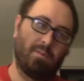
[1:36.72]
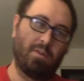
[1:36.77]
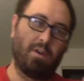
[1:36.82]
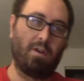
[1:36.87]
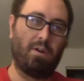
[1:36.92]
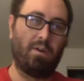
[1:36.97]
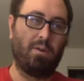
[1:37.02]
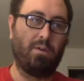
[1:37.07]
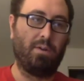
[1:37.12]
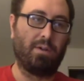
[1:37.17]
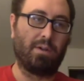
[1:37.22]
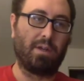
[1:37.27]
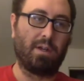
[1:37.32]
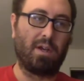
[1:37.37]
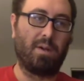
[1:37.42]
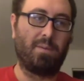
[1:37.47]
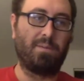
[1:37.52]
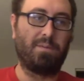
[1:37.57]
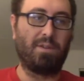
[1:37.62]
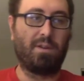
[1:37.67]
Oh, look, it
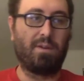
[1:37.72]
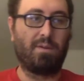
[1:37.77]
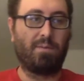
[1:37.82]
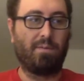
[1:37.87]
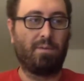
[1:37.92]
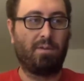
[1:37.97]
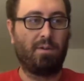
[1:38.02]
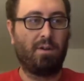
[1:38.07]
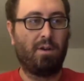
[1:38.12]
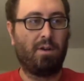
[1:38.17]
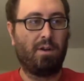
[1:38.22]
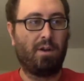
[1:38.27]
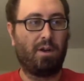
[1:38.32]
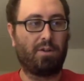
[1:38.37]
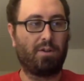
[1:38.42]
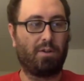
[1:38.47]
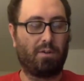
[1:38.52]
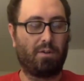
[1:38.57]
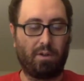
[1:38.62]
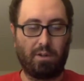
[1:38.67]
comes in a
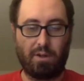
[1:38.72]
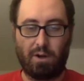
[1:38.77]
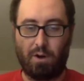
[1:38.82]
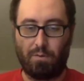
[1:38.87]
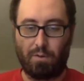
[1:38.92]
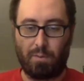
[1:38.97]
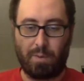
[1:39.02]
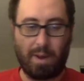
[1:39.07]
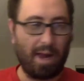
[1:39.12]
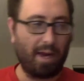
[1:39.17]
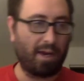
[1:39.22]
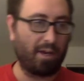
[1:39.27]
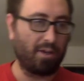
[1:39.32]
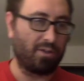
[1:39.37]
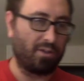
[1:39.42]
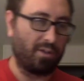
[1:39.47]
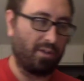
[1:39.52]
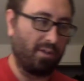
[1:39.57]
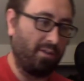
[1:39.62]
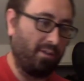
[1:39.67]
totally
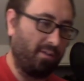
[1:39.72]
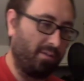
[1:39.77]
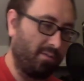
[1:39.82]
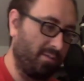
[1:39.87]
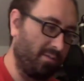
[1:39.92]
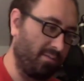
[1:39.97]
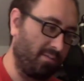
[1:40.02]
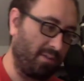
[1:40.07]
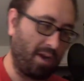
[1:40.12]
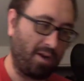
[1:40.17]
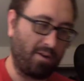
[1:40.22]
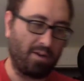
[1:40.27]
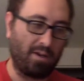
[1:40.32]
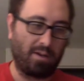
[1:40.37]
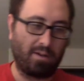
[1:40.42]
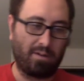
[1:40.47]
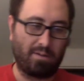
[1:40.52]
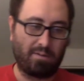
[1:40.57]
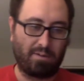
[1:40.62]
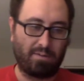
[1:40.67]
overpackaged little
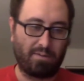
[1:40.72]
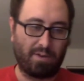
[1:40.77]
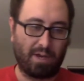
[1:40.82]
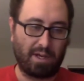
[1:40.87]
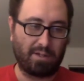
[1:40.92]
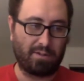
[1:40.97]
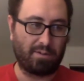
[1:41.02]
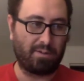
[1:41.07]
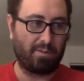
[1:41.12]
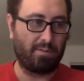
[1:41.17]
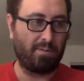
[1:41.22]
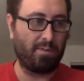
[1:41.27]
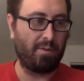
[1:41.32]
carrying device.